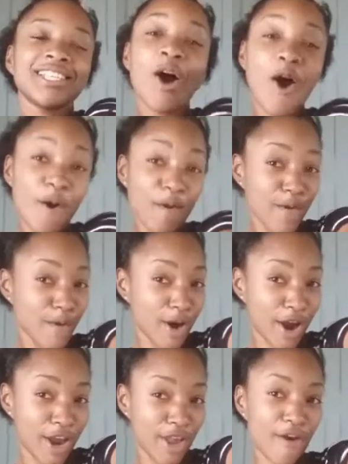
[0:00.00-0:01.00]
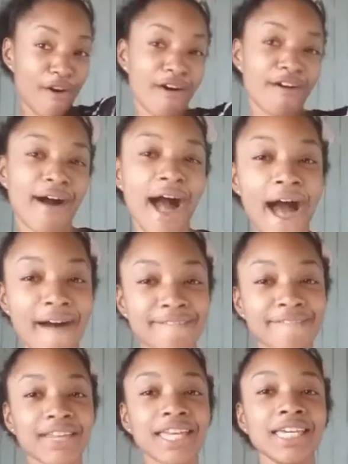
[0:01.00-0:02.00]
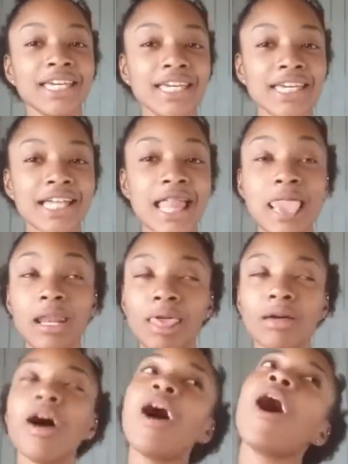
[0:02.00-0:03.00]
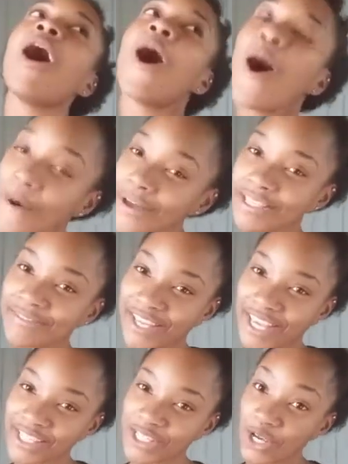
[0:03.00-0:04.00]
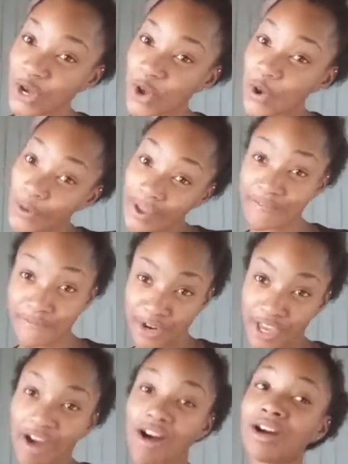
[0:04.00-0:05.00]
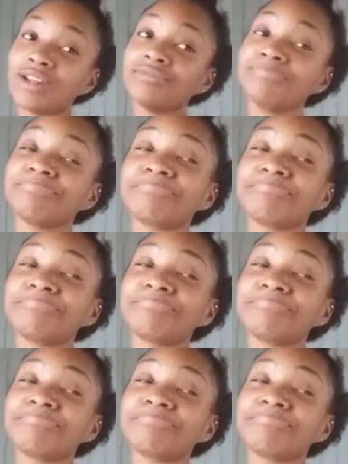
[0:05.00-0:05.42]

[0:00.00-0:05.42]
How are y'all having? How is vacation going for y'all?